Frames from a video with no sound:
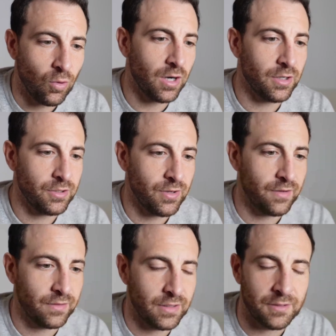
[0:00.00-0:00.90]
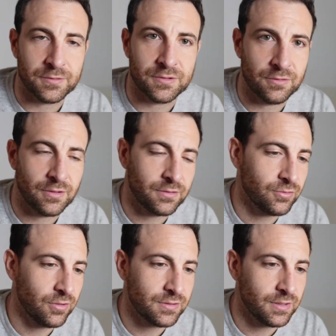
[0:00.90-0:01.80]
are you having an episode on
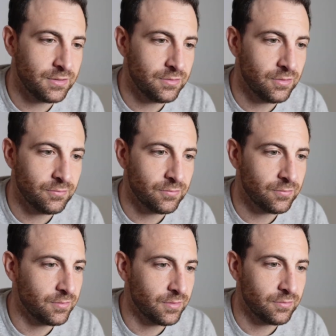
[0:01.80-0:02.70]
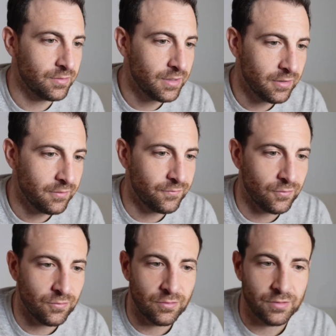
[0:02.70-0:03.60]
drugs that you don't, give,
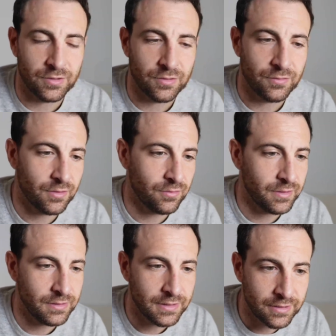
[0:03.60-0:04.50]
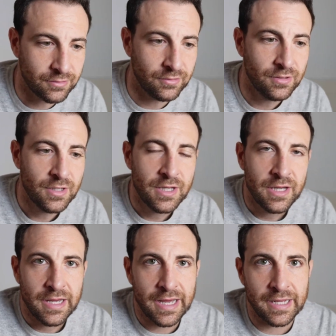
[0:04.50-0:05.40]
or, that are illegal?
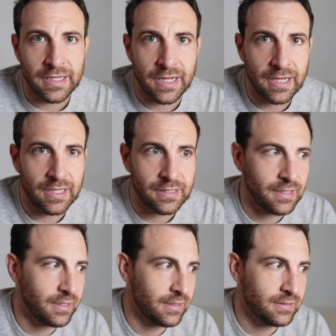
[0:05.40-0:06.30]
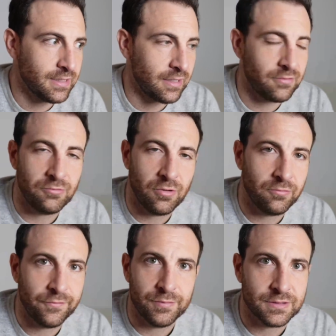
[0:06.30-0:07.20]
And I think exactly what
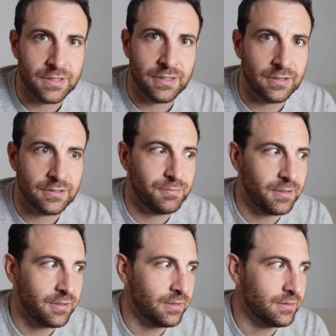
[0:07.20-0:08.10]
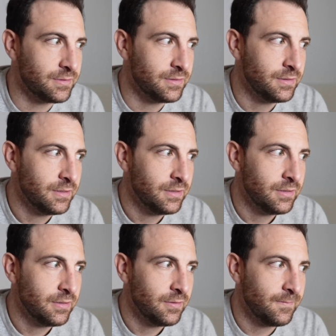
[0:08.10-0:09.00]
we've been saying is because
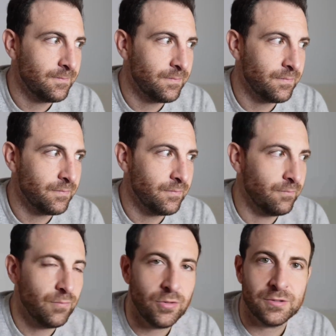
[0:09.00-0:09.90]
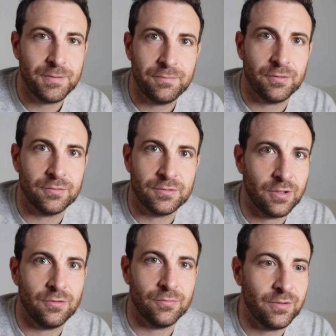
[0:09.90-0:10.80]
most people
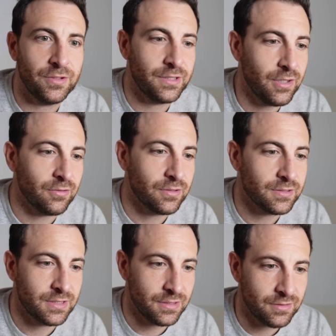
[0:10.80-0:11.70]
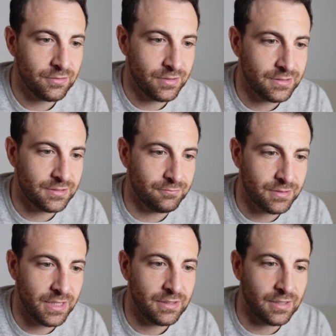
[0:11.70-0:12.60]
don't really know, because there is some
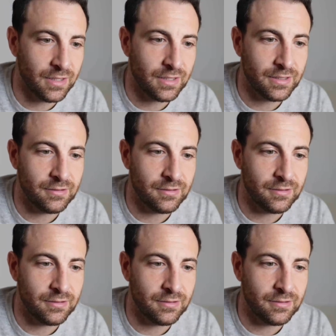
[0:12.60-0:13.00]
data on it.